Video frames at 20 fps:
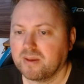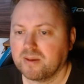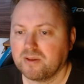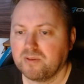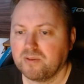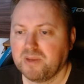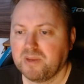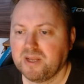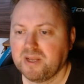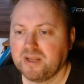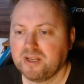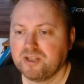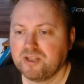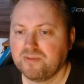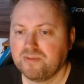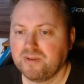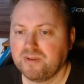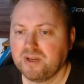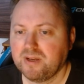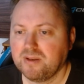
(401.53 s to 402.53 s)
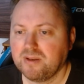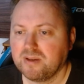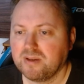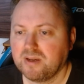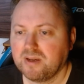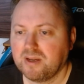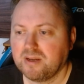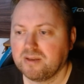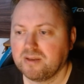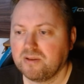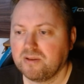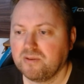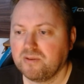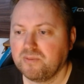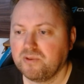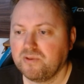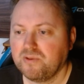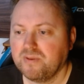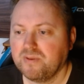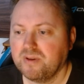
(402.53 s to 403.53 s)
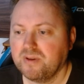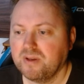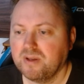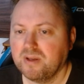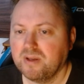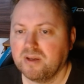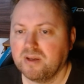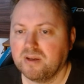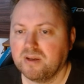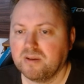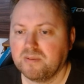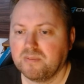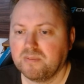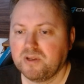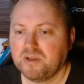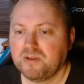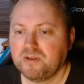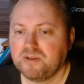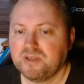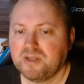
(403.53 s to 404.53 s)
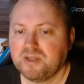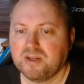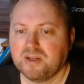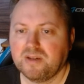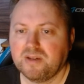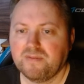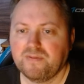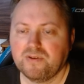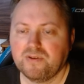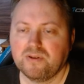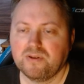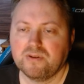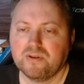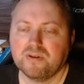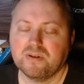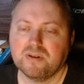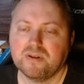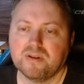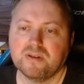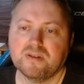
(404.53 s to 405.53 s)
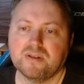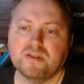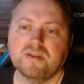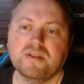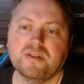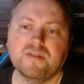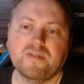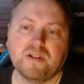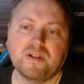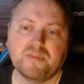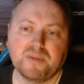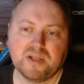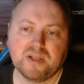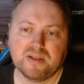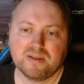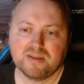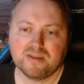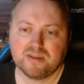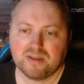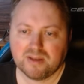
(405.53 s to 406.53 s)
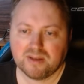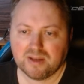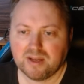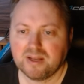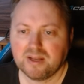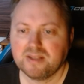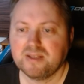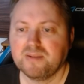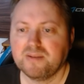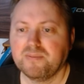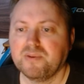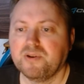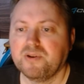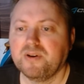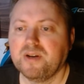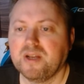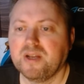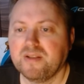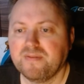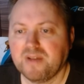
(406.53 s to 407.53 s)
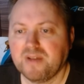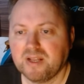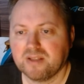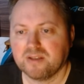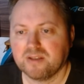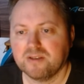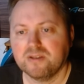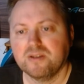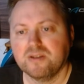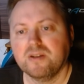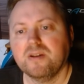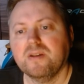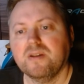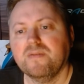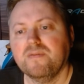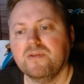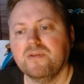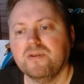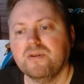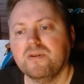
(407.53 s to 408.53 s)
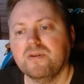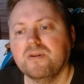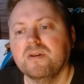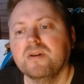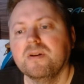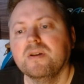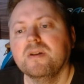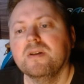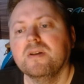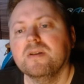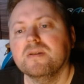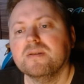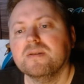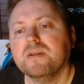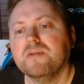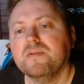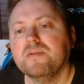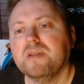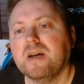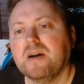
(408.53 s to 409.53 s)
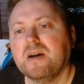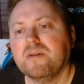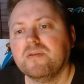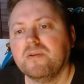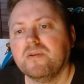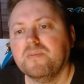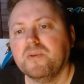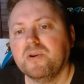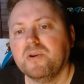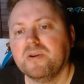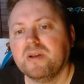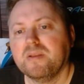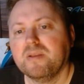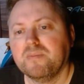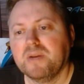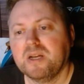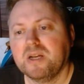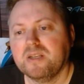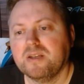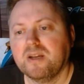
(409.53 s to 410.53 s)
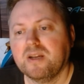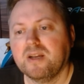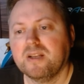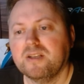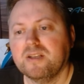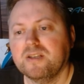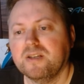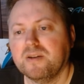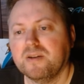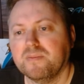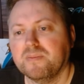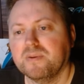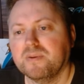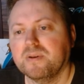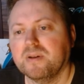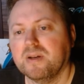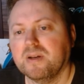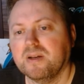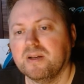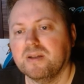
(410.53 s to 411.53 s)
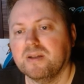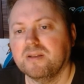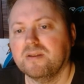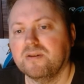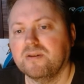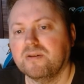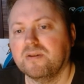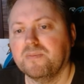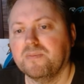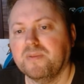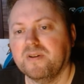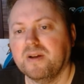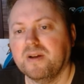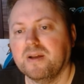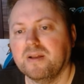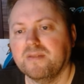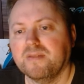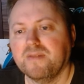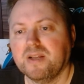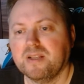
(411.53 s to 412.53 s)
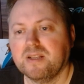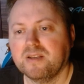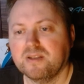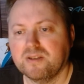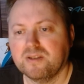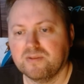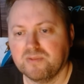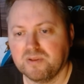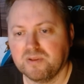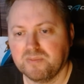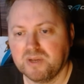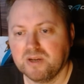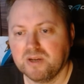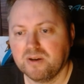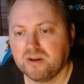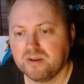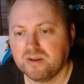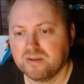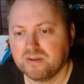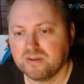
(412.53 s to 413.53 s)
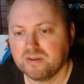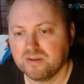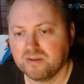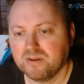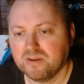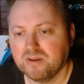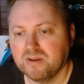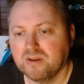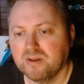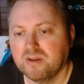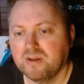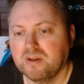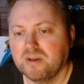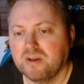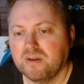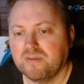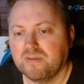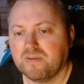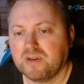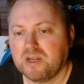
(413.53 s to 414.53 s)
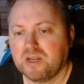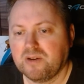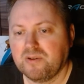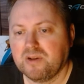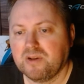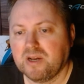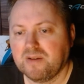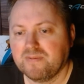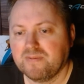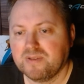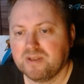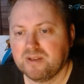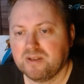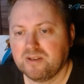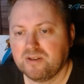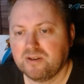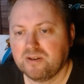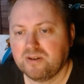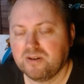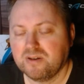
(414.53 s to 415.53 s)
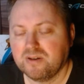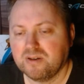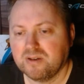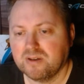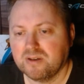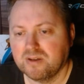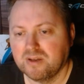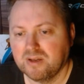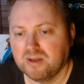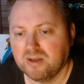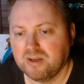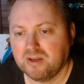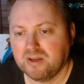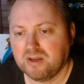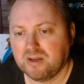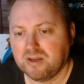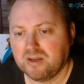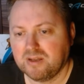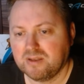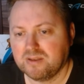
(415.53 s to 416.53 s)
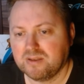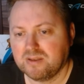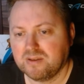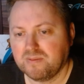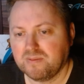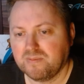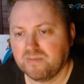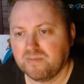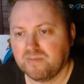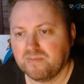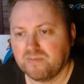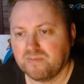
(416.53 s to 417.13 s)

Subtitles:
played h3, kind of slow move, but you see, if your development is a temporary advantage, yeah, if you slow down, opponent might catch up and your advantage will be gone. So for now you have center and some